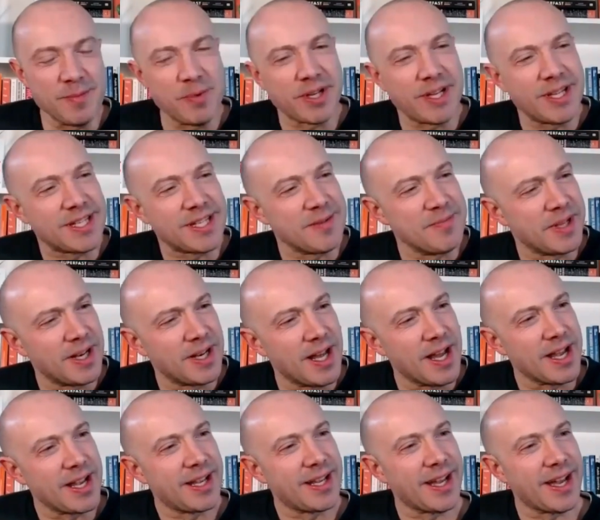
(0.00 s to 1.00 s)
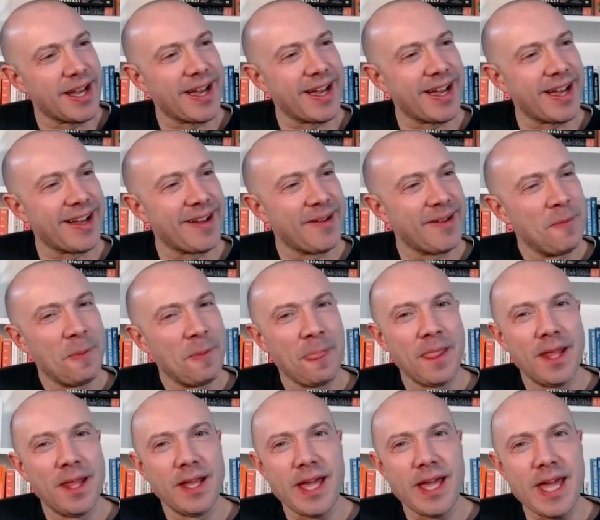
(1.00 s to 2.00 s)
book is something like,
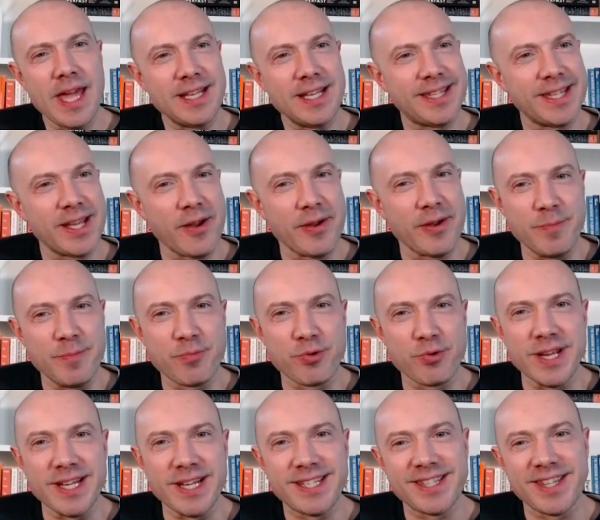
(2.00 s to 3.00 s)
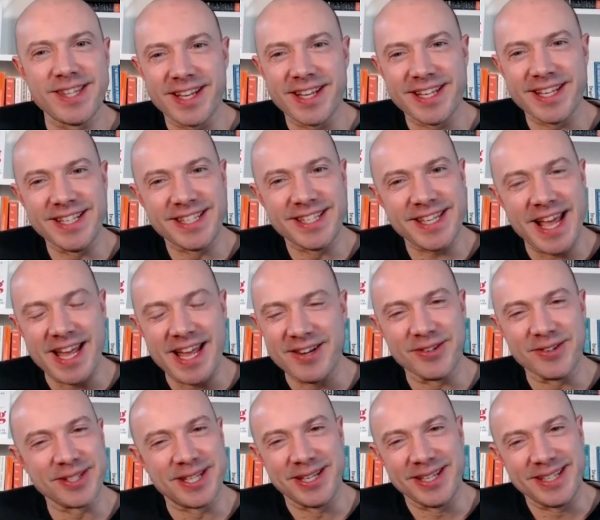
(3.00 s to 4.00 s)
he's the only priest that I can
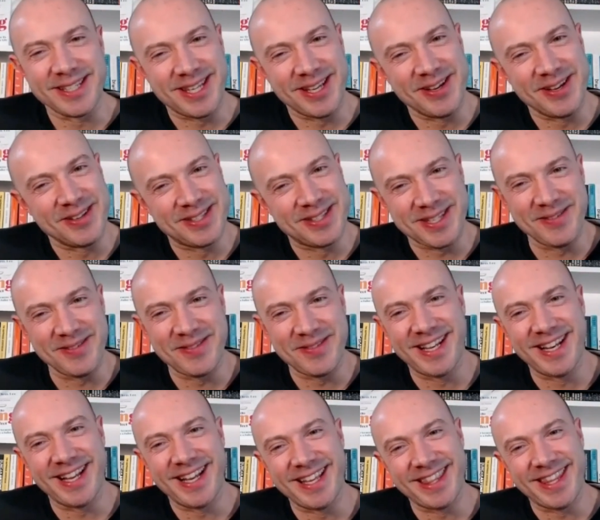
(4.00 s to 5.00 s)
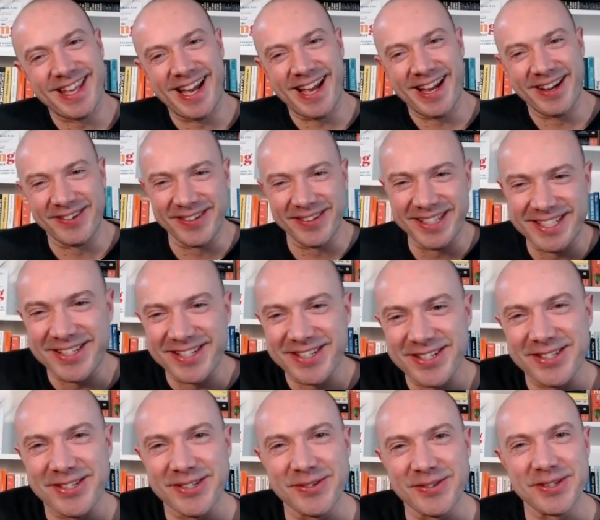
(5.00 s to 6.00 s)
stand, or something like that, which I
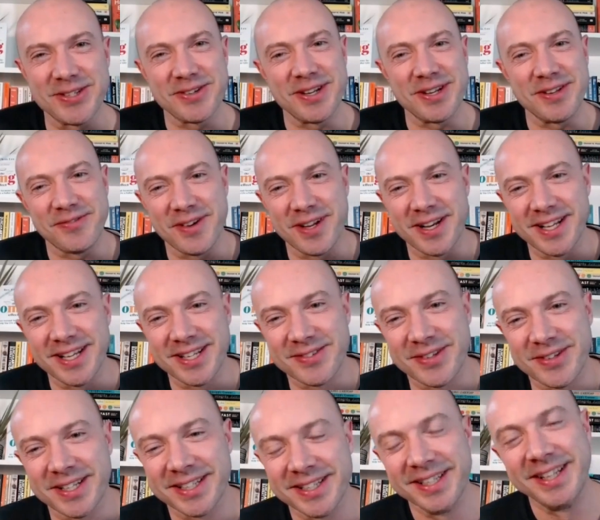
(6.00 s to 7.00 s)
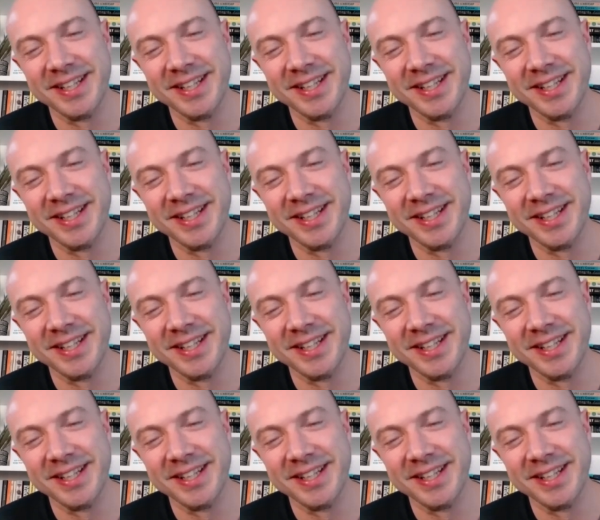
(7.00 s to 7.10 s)
just thought was really funny as well.